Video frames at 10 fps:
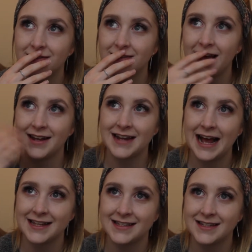that
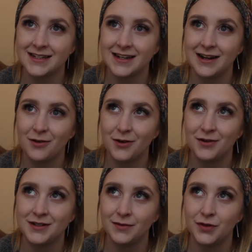has to now
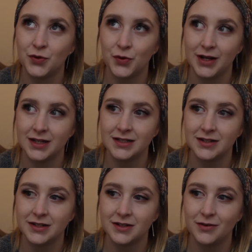go down the
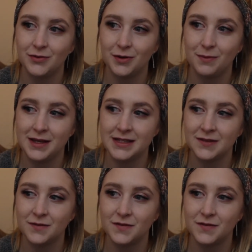toilet on a piece of